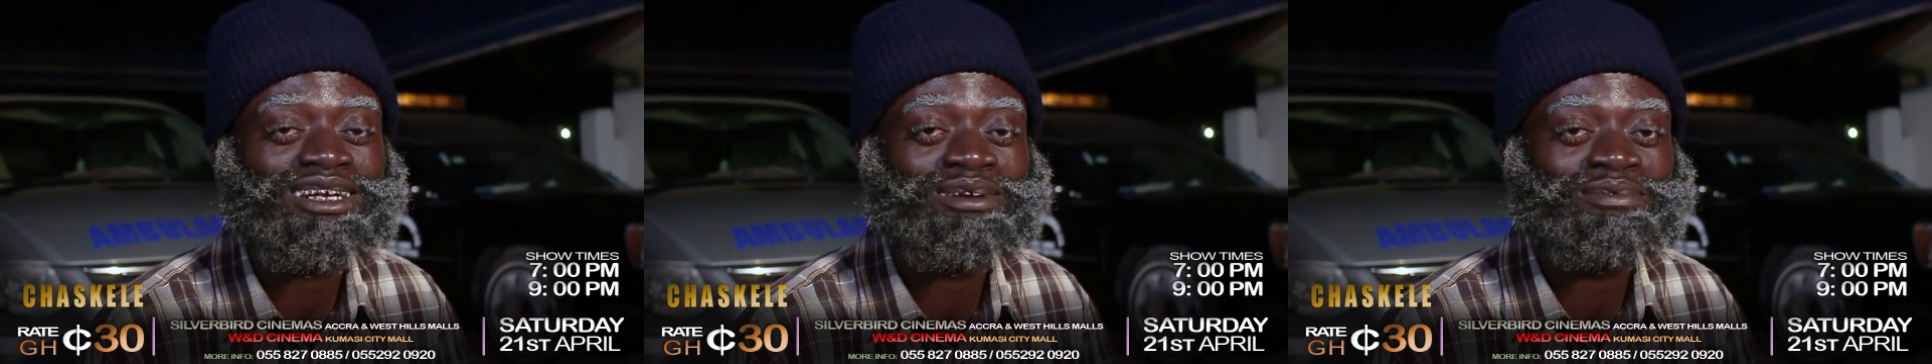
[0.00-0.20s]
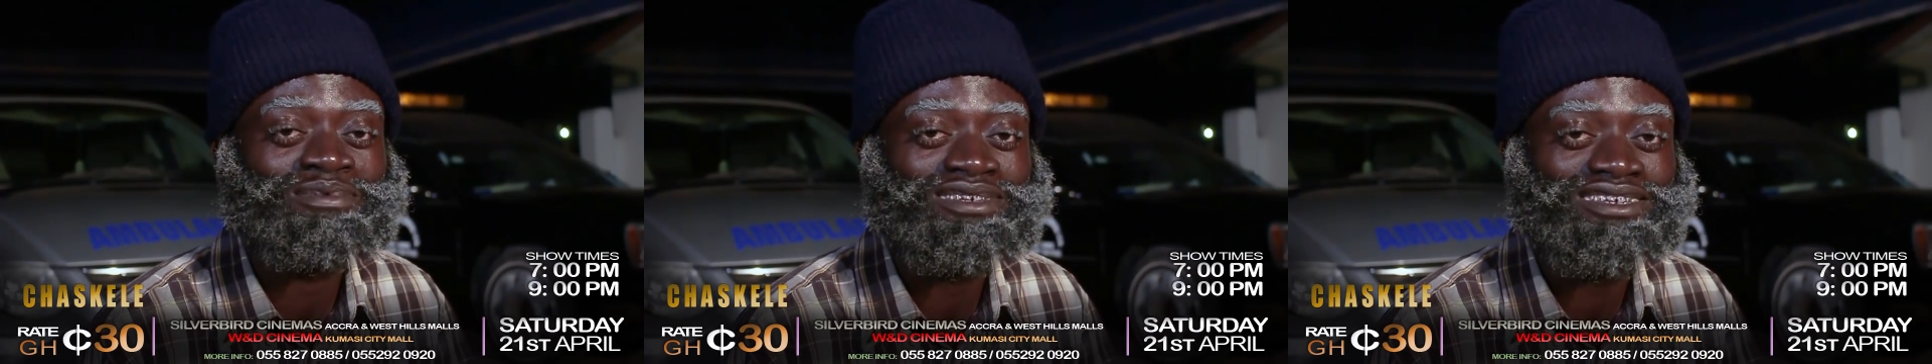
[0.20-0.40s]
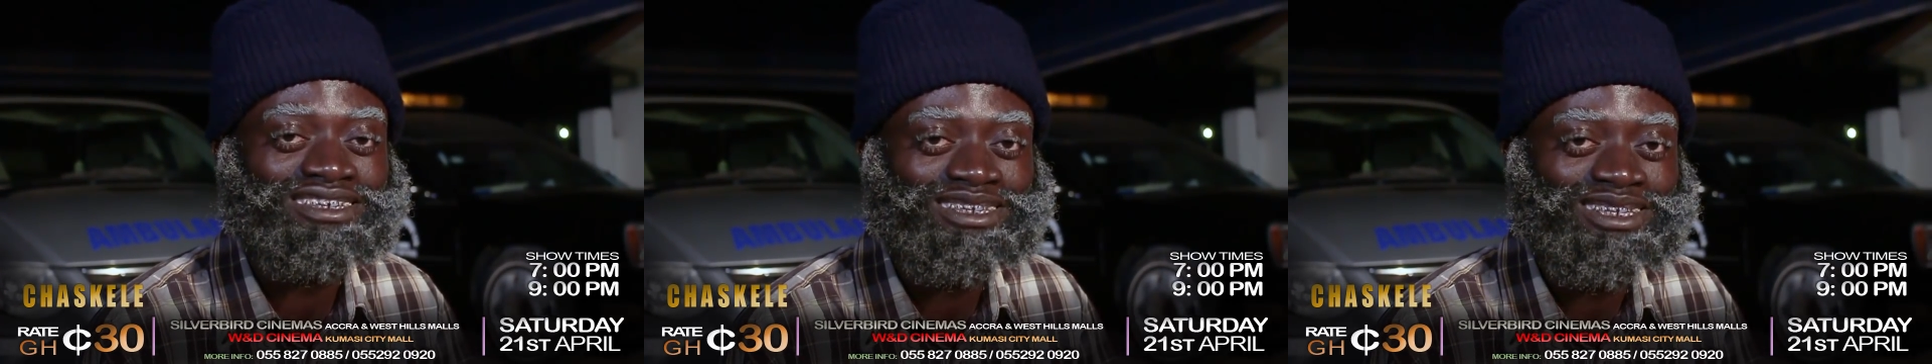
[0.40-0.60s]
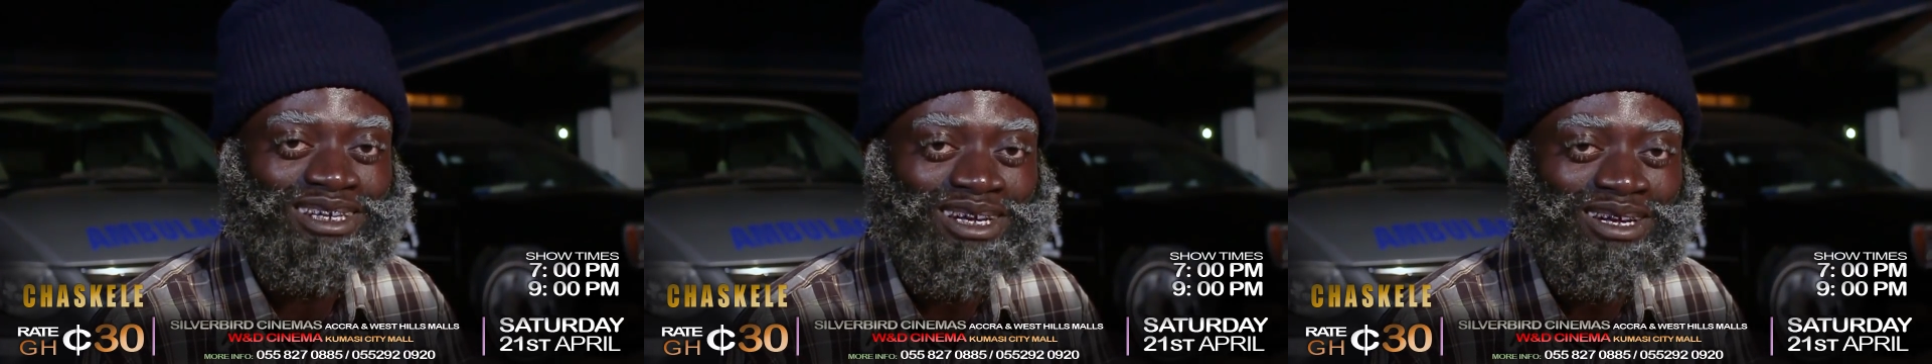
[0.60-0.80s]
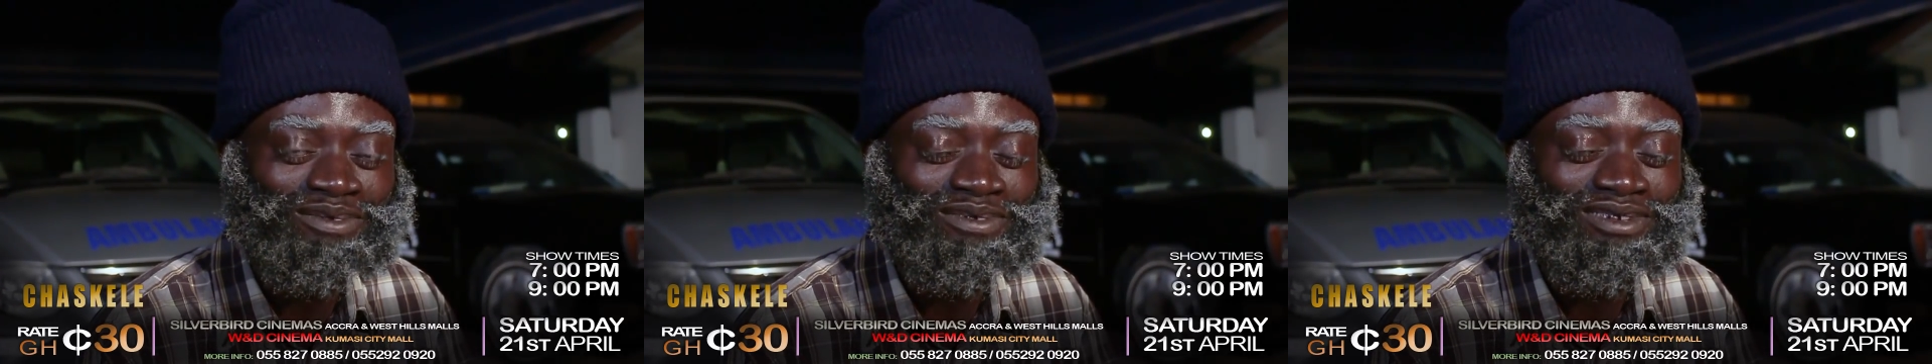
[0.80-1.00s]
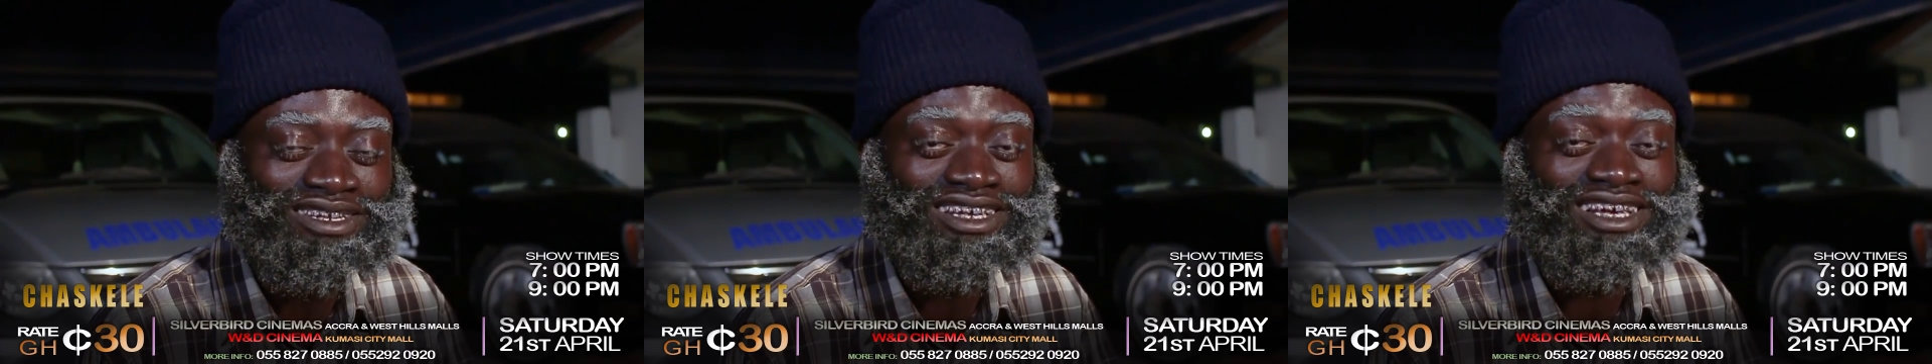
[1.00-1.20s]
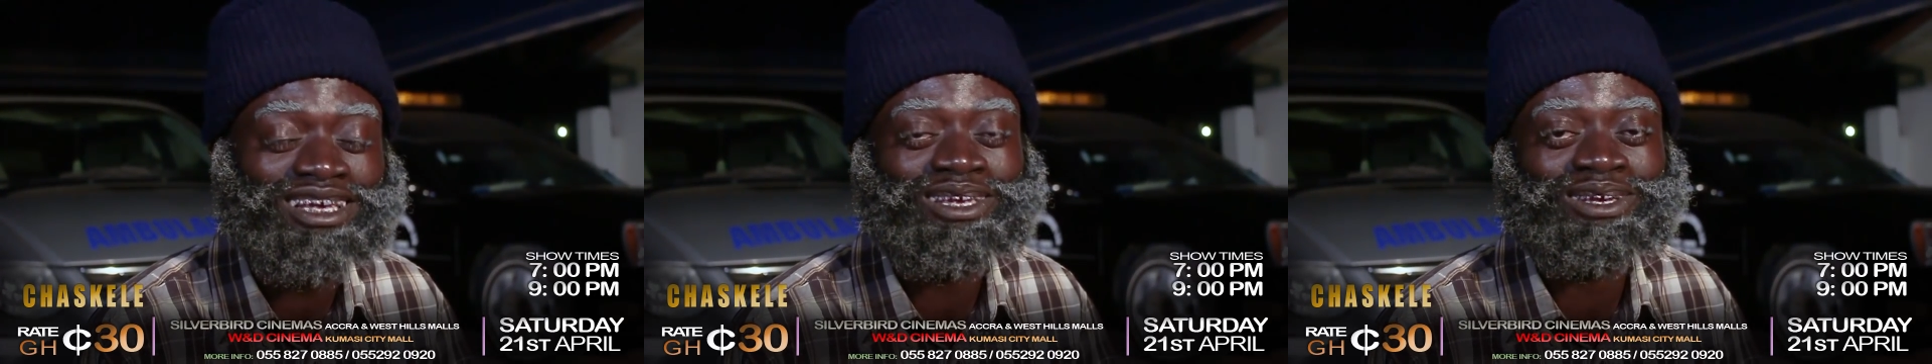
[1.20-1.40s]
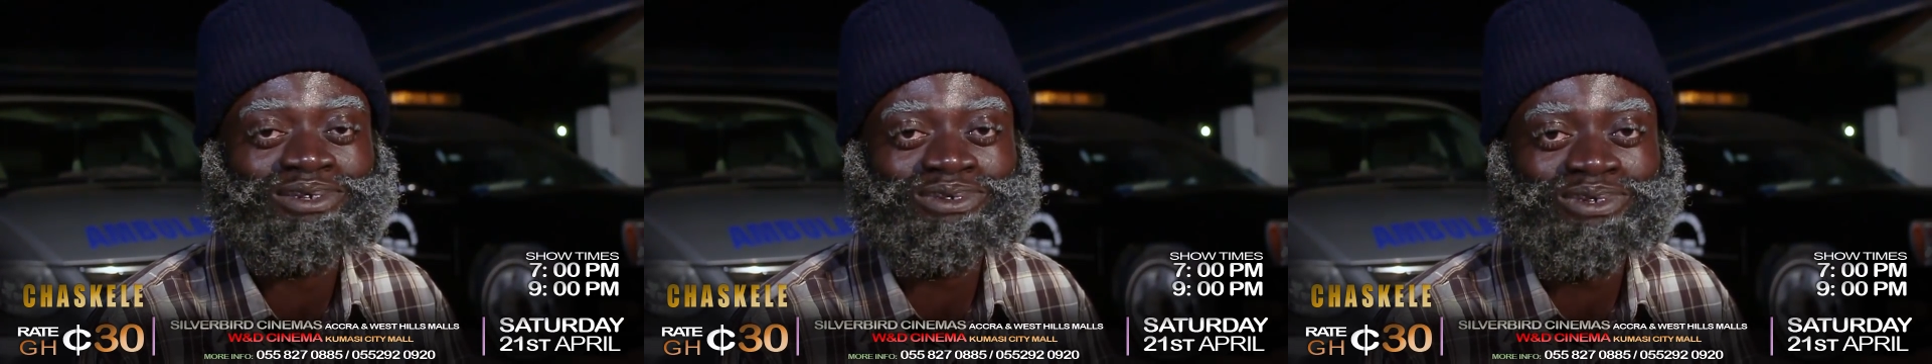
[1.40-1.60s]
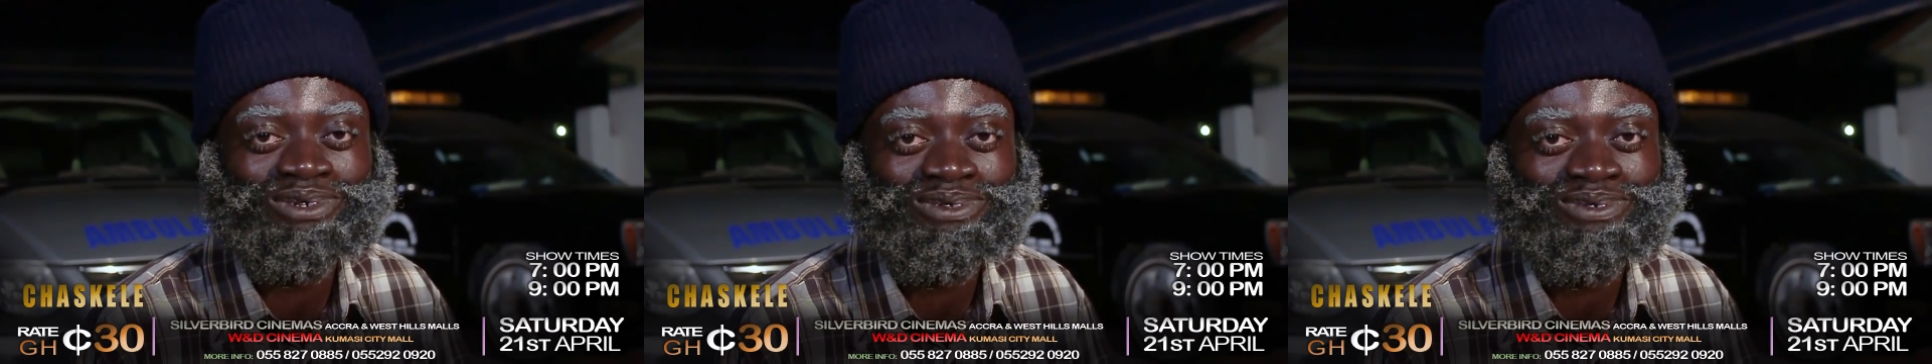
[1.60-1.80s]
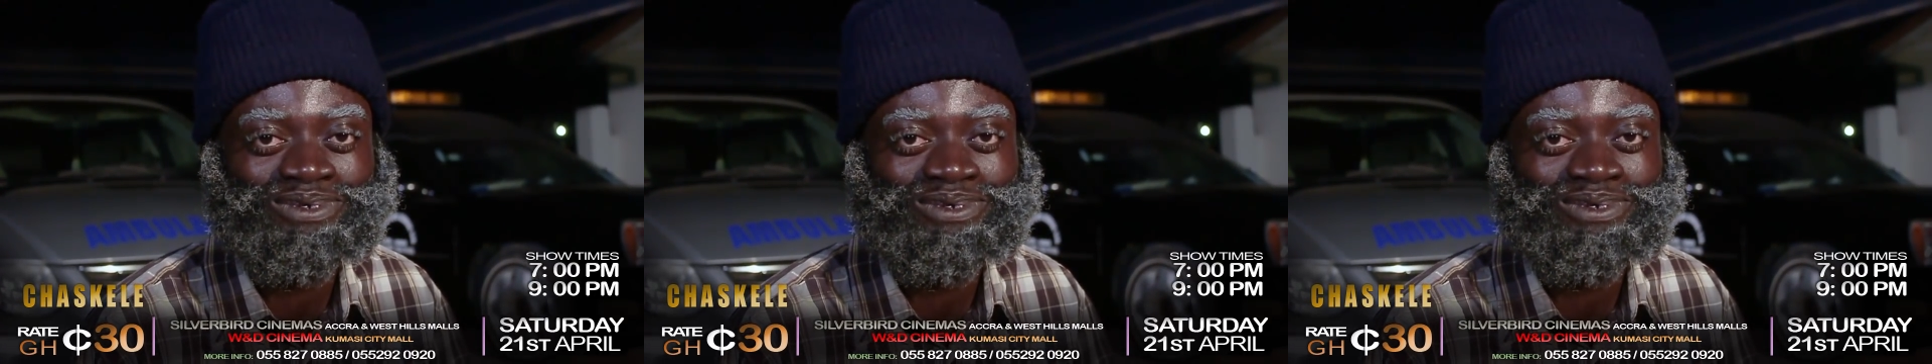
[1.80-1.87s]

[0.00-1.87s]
got me seen having a shot.